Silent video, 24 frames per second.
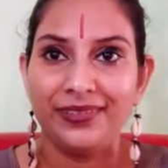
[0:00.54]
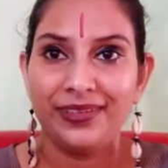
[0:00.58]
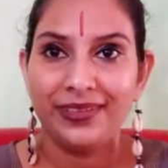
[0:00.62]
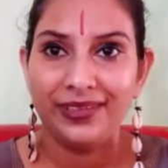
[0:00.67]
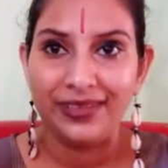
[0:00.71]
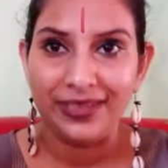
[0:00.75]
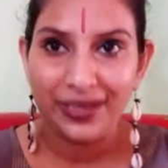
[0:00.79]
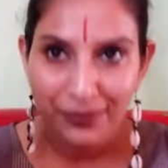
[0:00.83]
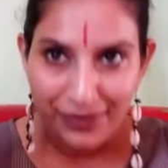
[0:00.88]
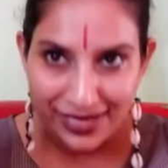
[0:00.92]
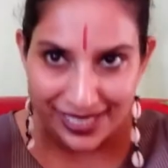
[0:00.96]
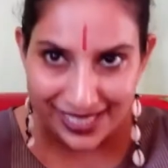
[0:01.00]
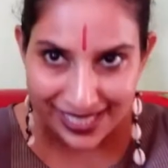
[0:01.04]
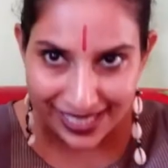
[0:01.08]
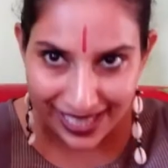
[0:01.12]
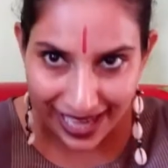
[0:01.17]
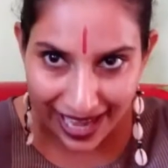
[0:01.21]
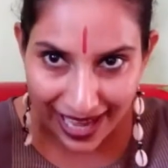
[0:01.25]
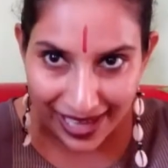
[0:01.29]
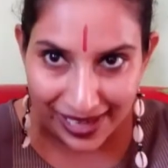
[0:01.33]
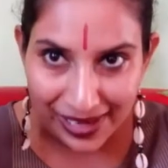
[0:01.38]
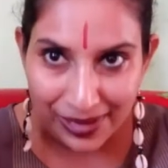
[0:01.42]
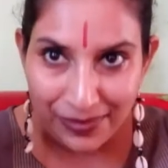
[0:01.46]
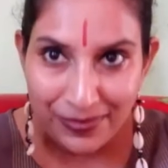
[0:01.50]

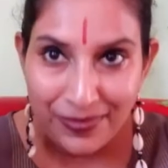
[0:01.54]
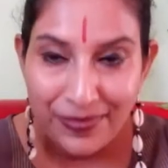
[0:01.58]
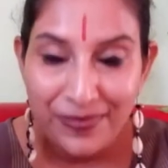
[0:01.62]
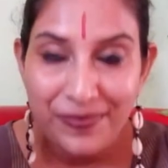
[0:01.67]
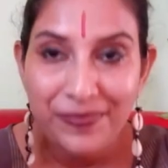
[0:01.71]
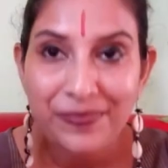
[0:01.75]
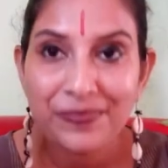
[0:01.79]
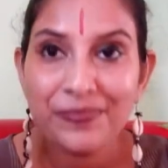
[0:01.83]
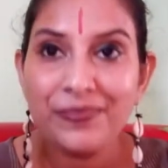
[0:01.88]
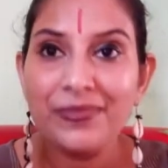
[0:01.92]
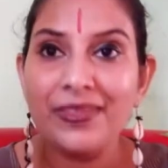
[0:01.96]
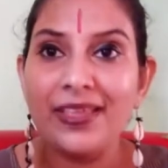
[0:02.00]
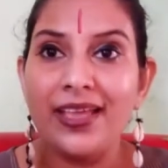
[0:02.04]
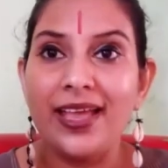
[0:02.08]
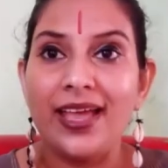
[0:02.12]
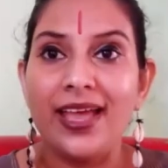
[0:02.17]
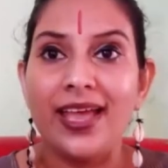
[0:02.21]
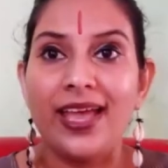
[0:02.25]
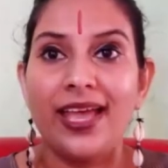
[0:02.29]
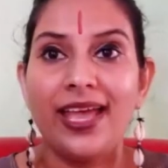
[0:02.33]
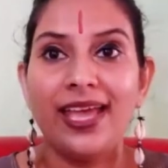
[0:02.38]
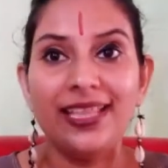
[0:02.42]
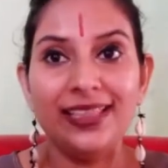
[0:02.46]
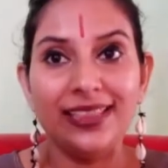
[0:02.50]
Namaskaram.
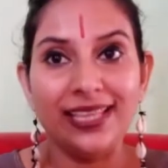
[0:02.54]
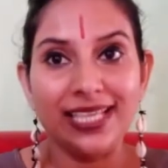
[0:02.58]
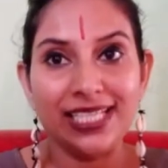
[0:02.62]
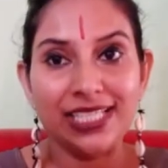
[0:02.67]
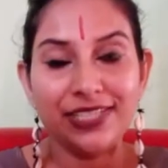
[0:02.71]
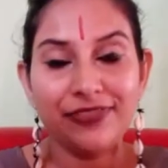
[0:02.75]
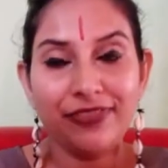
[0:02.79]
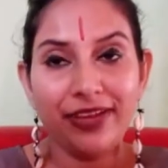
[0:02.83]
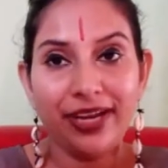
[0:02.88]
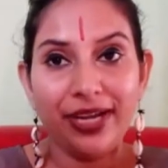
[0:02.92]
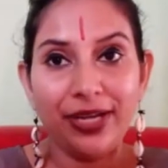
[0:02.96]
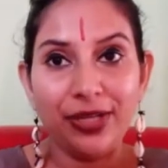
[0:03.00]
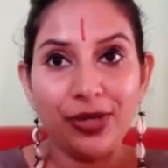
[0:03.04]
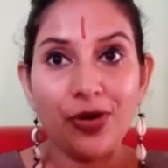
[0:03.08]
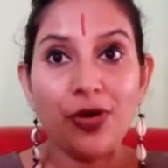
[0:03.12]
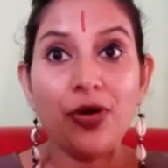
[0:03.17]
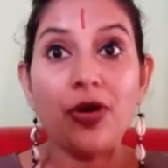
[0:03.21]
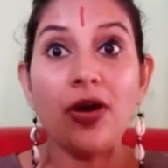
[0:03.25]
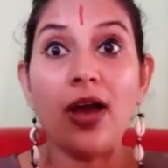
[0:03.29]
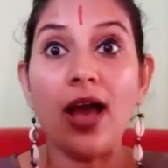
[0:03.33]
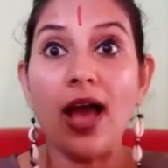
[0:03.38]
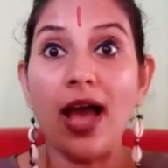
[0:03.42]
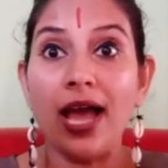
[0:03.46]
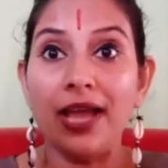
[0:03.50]
In this video,
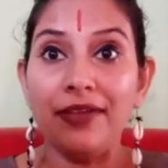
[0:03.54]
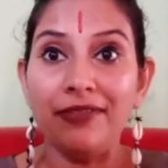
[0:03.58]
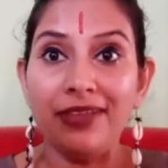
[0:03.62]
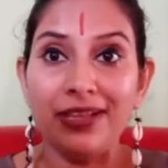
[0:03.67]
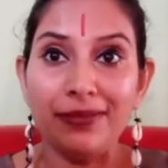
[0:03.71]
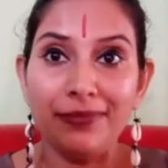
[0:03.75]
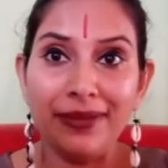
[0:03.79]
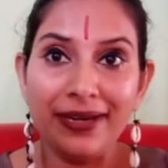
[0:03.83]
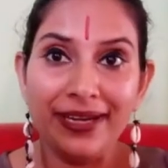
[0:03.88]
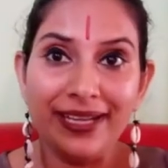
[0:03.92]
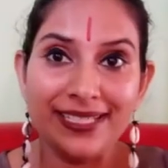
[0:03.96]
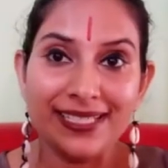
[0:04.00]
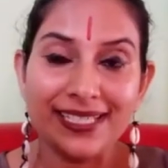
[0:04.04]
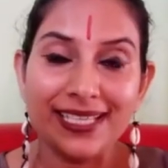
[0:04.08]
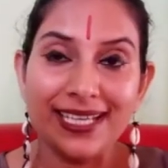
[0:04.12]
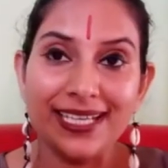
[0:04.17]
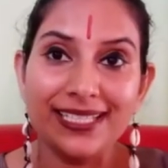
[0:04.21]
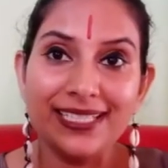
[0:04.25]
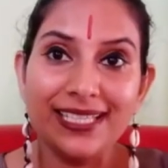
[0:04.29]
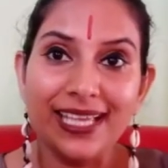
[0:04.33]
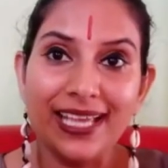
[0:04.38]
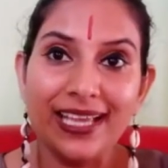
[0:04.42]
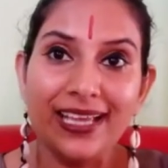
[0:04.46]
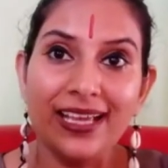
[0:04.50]
I will be
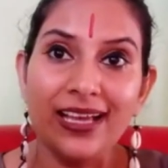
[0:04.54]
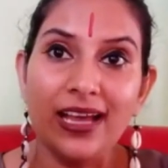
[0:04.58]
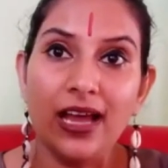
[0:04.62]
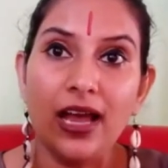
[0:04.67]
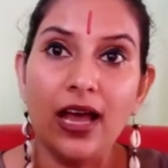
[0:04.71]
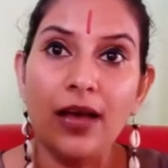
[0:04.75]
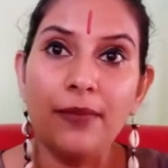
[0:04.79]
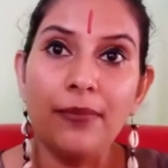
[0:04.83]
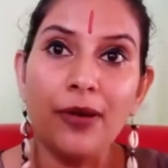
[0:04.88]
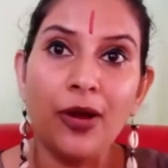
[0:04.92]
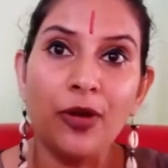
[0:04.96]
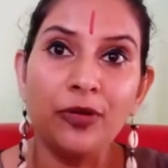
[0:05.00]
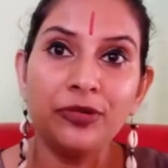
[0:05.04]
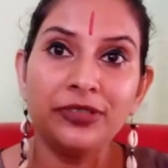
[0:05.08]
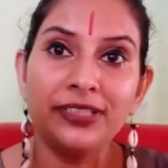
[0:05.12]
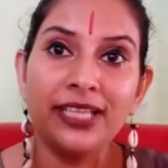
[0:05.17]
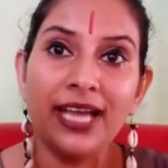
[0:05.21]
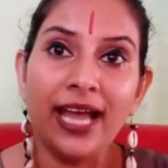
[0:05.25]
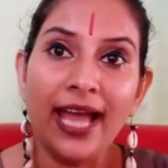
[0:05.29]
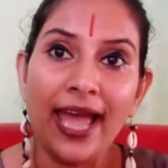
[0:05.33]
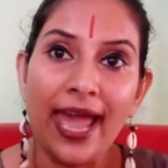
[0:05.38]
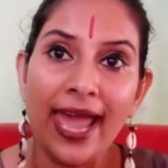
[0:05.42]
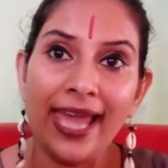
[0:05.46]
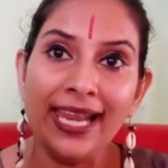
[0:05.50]
discussing about the
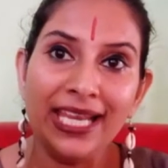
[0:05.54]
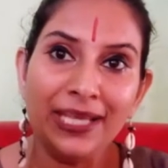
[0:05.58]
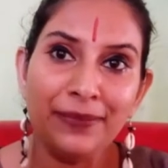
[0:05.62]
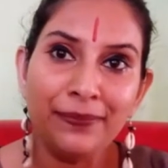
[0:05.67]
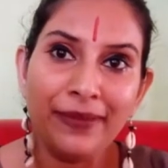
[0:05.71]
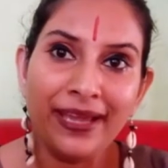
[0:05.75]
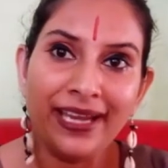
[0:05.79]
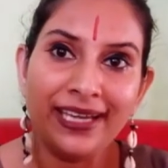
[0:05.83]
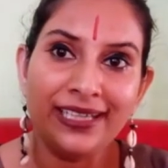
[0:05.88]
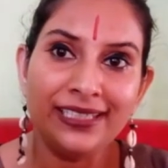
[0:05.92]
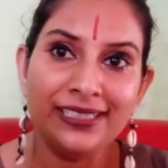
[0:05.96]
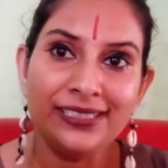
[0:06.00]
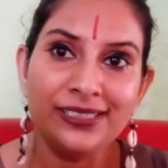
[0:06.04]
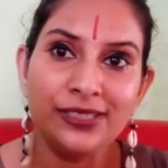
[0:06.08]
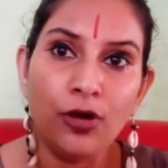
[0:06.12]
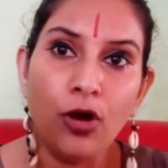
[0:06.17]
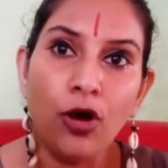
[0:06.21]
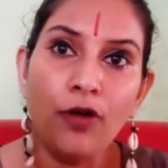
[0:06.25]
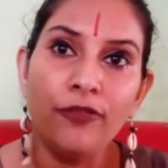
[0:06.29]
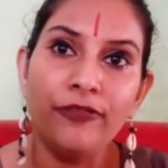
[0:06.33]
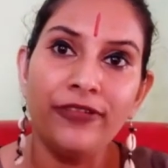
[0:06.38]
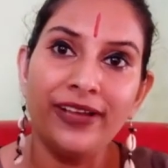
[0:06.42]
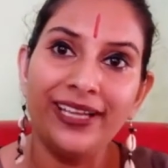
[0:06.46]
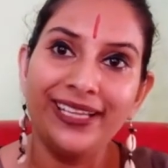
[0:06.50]
elements
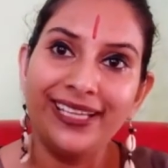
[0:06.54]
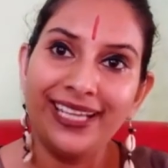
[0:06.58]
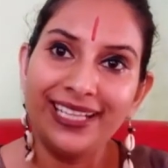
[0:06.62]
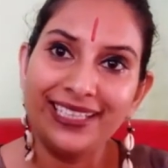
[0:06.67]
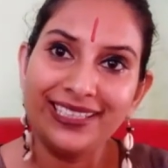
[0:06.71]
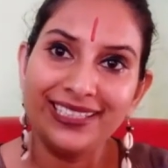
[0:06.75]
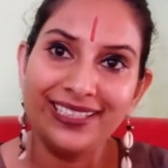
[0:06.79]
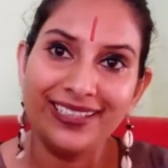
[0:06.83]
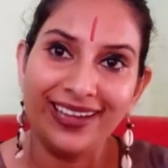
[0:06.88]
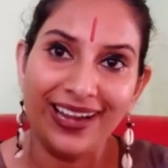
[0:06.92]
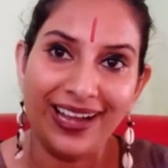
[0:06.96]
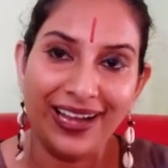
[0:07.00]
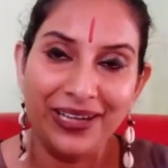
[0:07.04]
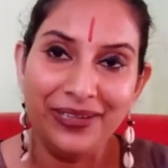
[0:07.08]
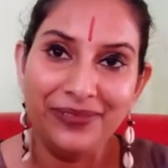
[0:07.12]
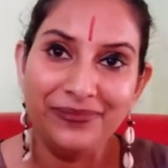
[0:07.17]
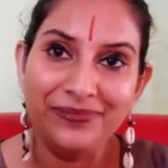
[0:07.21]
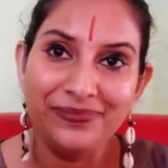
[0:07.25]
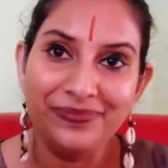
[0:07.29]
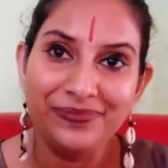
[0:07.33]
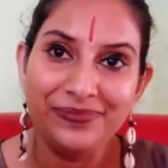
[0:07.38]
of a yantra.